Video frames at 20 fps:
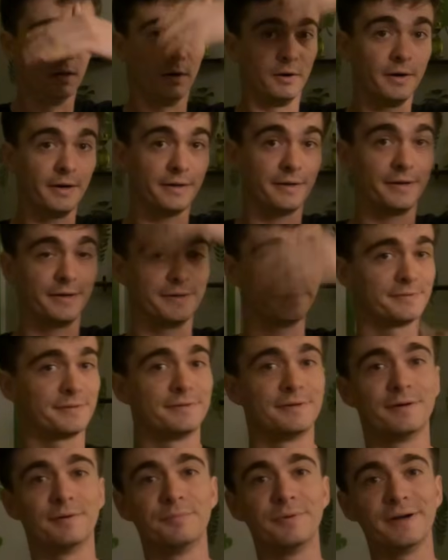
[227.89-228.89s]
All right,
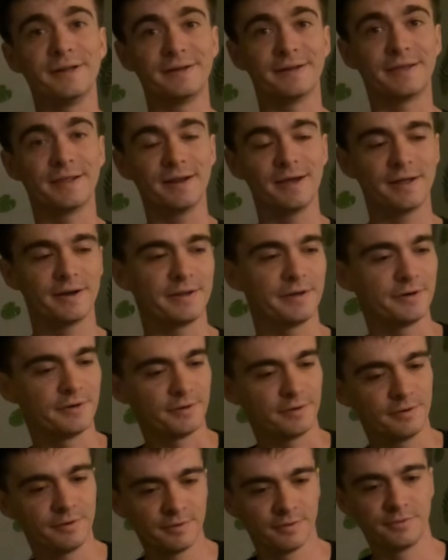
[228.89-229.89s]
guys, I'm ready to get out of
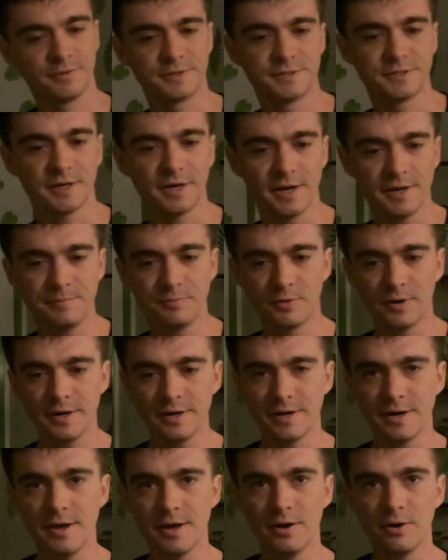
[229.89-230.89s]
here. The time
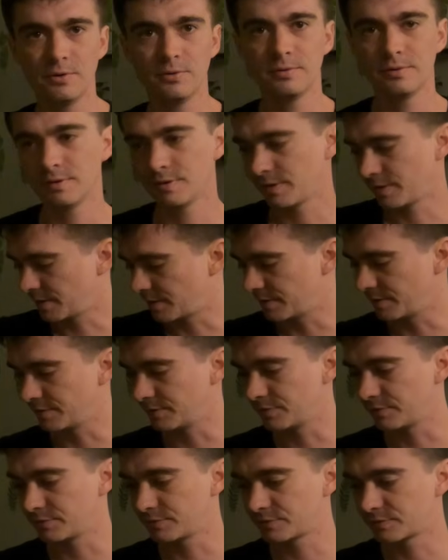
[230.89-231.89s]
right now
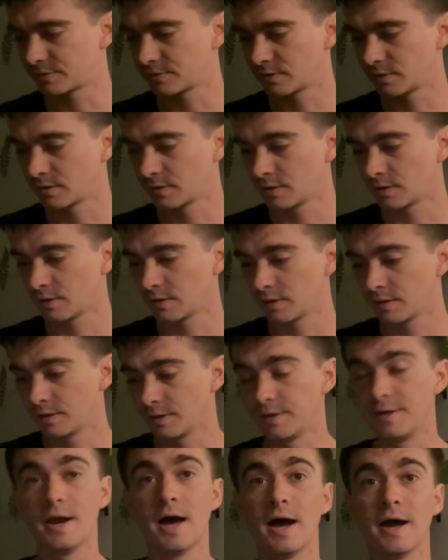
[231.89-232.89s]
is
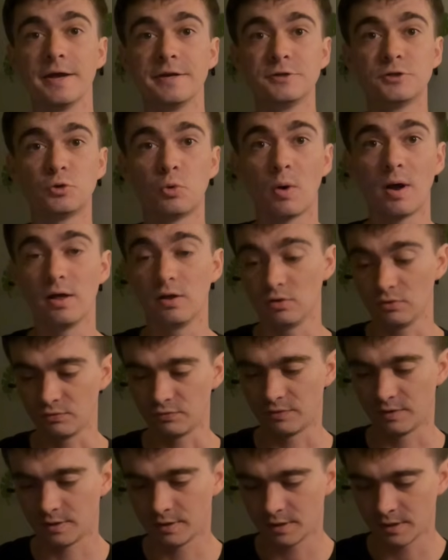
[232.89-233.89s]

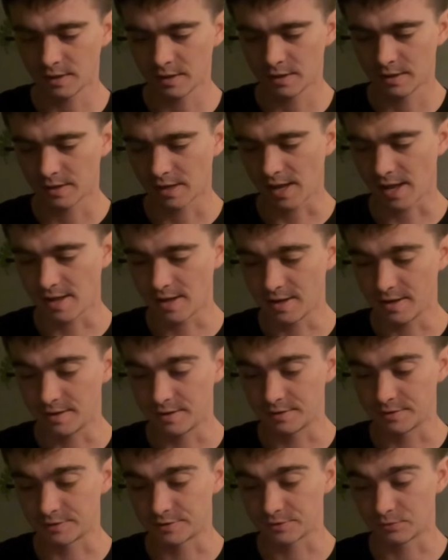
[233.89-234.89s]
9:12,
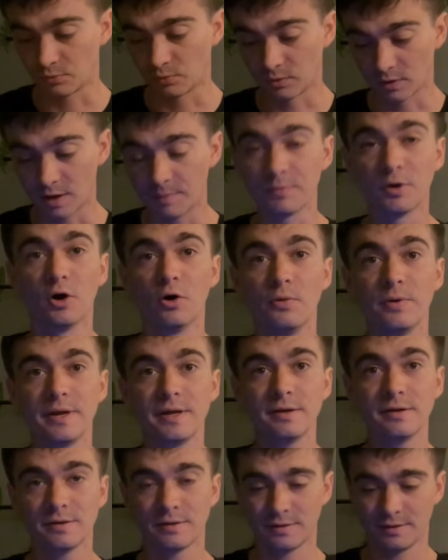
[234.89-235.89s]
and where I'm
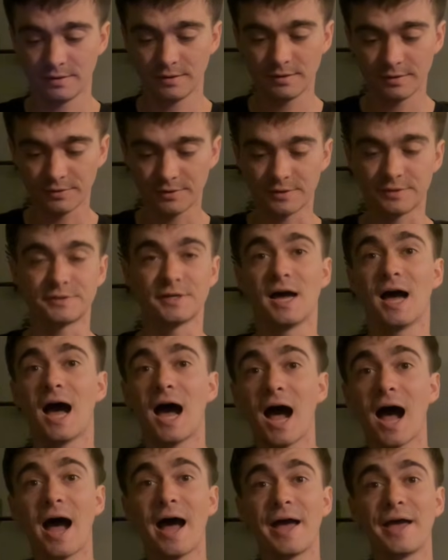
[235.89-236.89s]
going, there's a
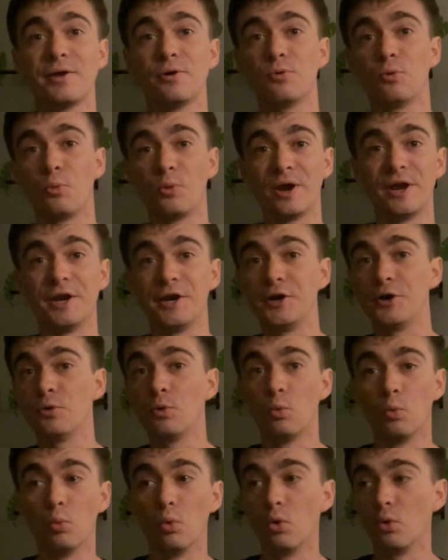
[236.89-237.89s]
high
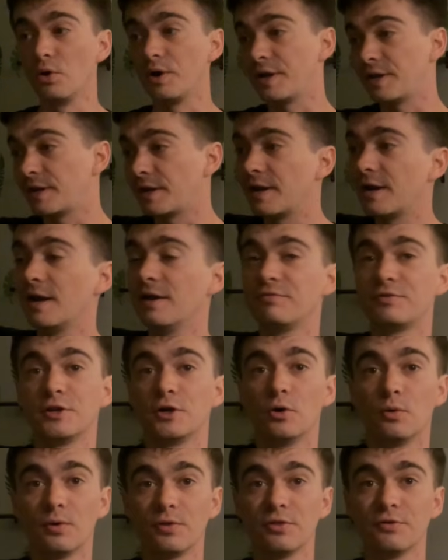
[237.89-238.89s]
wind warning, and I have
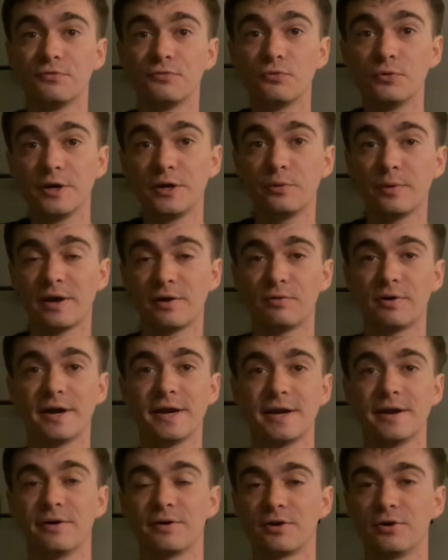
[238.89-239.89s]
to go on the freeway
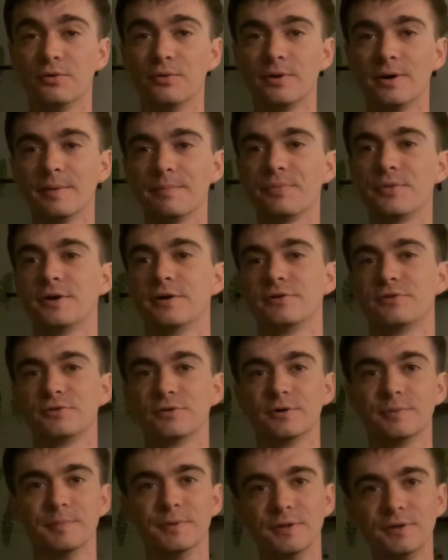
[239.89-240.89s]
right now going up there,
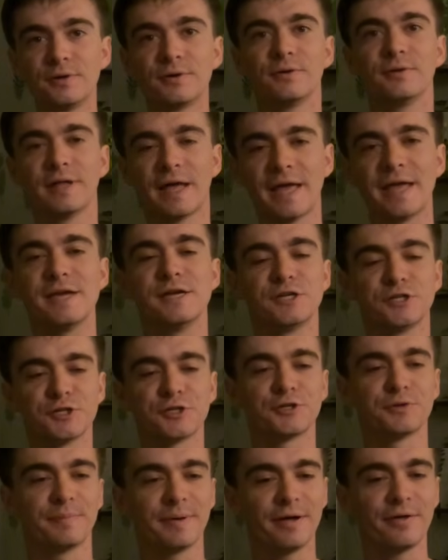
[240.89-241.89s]
so I'm a little
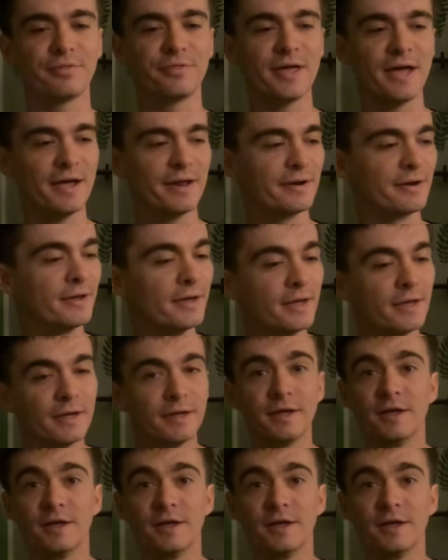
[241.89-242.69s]
anxious about that.